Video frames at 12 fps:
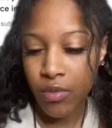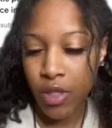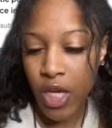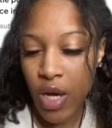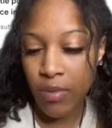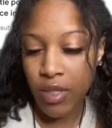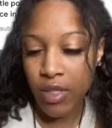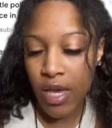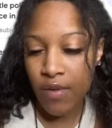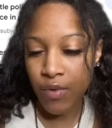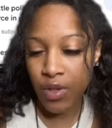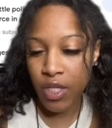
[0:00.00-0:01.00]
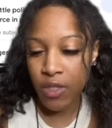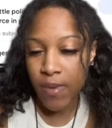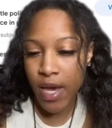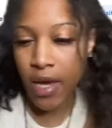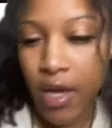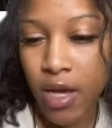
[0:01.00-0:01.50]
Y'all be safe with these
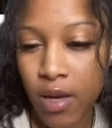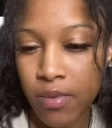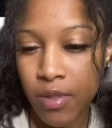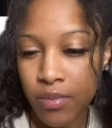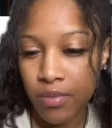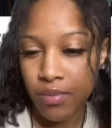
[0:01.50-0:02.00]
bad cops.